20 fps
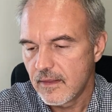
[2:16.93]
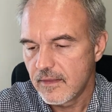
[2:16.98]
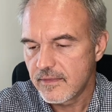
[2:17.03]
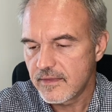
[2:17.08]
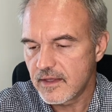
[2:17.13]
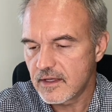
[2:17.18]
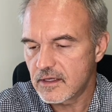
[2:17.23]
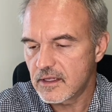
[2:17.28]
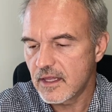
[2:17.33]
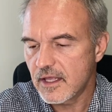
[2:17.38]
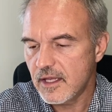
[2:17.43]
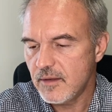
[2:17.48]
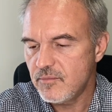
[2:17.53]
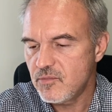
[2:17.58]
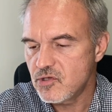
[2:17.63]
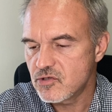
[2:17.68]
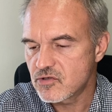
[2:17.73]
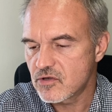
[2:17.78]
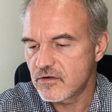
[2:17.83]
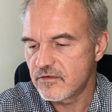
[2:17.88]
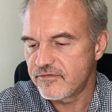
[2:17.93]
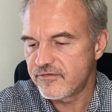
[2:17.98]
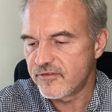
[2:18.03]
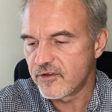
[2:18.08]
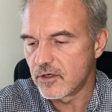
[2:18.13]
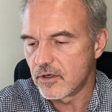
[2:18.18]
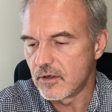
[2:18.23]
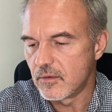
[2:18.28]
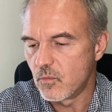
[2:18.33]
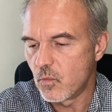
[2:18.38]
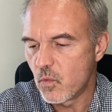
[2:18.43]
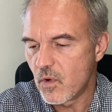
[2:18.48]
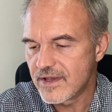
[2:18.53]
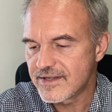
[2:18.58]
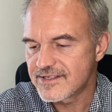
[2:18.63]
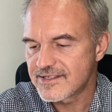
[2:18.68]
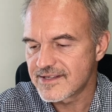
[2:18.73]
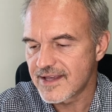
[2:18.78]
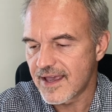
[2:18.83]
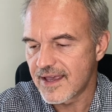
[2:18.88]
the acclaimed musical film
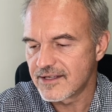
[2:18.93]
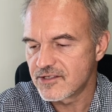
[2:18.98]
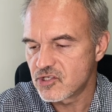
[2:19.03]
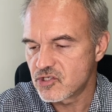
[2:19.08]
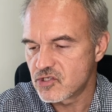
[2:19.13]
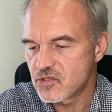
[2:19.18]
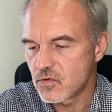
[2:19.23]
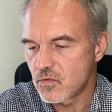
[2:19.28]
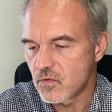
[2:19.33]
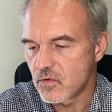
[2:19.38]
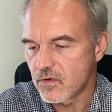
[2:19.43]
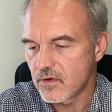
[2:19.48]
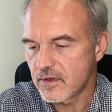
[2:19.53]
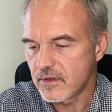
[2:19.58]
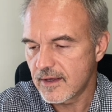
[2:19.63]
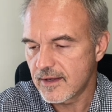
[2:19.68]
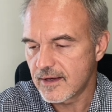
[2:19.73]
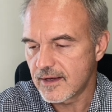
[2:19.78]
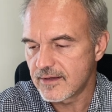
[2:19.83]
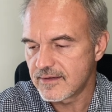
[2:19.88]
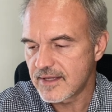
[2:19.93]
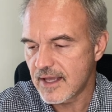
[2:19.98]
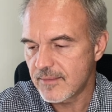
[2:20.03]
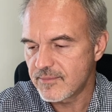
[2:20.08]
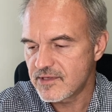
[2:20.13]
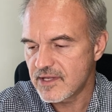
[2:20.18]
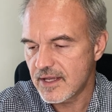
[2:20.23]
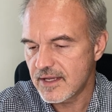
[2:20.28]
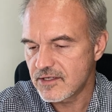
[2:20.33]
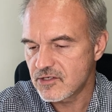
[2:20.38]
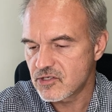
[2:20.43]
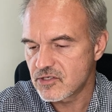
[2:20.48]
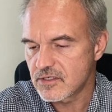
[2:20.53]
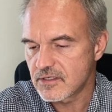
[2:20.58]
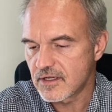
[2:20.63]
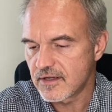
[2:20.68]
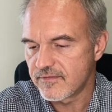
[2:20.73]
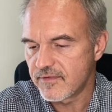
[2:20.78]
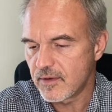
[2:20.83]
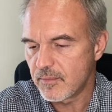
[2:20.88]
West Side Story, an adaptation
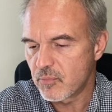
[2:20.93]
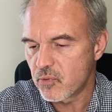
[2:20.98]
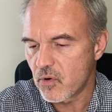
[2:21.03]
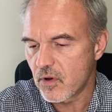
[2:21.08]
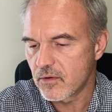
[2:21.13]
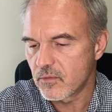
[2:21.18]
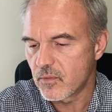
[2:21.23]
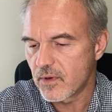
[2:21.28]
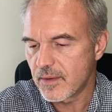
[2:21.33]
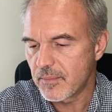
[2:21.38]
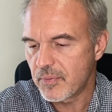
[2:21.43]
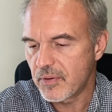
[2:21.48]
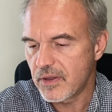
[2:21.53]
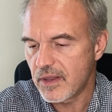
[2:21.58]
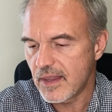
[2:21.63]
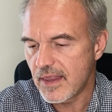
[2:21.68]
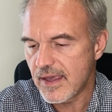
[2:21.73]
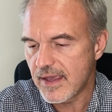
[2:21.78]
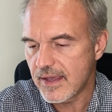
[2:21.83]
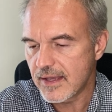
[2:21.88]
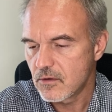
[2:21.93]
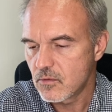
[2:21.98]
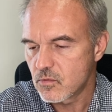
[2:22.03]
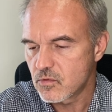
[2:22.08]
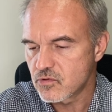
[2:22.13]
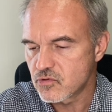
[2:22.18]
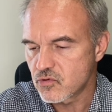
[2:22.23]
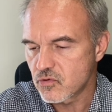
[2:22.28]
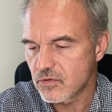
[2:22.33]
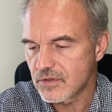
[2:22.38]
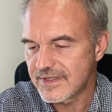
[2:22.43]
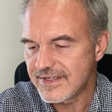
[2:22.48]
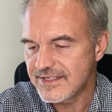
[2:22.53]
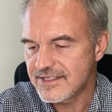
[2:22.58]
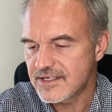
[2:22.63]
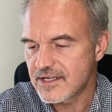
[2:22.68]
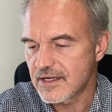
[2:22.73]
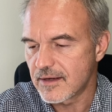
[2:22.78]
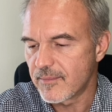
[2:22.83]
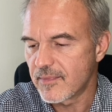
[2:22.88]
of a Broadway play, was
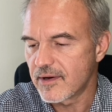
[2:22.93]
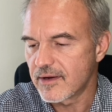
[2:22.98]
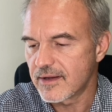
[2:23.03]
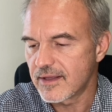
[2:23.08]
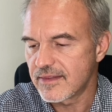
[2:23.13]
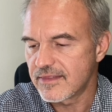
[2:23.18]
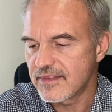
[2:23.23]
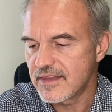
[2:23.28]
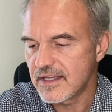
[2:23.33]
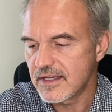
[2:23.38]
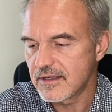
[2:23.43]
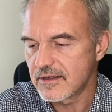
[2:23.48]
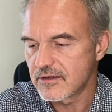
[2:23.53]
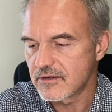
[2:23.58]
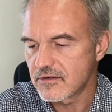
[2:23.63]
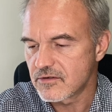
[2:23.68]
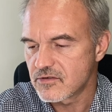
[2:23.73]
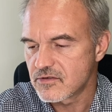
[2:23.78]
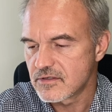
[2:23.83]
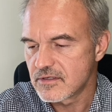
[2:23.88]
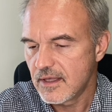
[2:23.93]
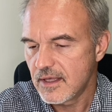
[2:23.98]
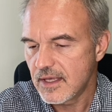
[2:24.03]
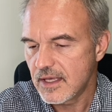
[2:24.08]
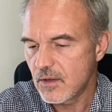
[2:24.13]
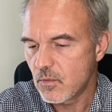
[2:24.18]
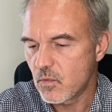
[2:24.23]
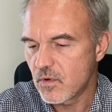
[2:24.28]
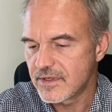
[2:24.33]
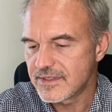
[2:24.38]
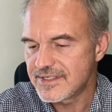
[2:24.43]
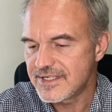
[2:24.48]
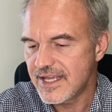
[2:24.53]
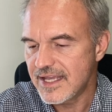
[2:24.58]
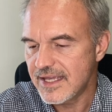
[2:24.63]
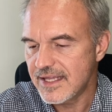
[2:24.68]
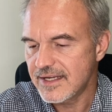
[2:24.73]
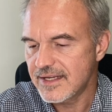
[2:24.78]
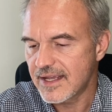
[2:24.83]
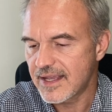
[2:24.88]
released in American theaters. It won
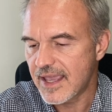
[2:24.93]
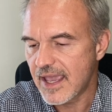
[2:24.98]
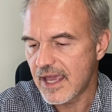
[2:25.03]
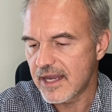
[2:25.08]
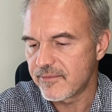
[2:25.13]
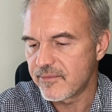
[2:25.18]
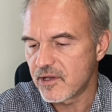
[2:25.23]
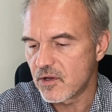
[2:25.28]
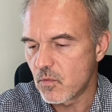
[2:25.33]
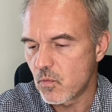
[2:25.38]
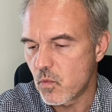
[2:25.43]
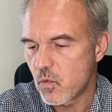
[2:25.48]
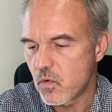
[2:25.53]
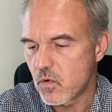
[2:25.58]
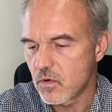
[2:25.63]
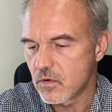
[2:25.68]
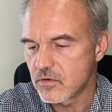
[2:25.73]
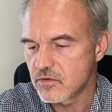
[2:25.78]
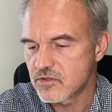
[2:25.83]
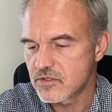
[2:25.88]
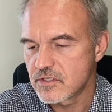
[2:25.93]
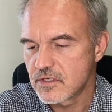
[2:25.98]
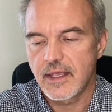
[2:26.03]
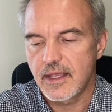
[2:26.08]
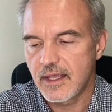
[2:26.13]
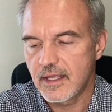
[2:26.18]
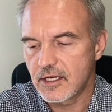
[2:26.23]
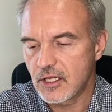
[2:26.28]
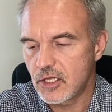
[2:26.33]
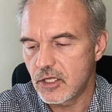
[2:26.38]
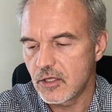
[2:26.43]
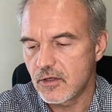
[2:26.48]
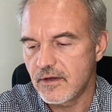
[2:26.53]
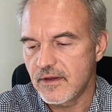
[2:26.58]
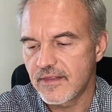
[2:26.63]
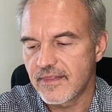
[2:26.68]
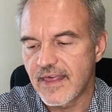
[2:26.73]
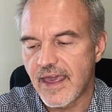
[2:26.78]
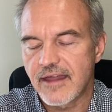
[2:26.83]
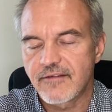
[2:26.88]
10 Academy Awards,
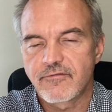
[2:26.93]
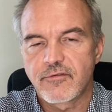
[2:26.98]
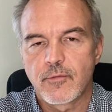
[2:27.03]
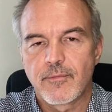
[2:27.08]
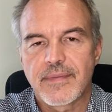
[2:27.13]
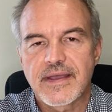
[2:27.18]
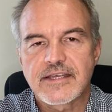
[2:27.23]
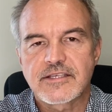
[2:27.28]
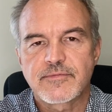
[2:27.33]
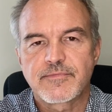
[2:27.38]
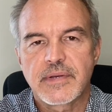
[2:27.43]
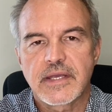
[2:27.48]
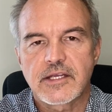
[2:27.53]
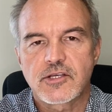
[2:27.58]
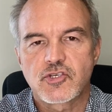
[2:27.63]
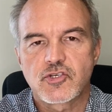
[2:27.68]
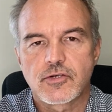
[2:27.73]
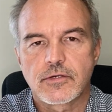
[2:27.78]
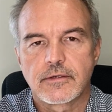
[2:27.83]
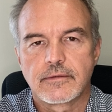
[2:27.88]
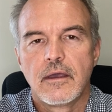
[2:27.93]
including that for Best Picture.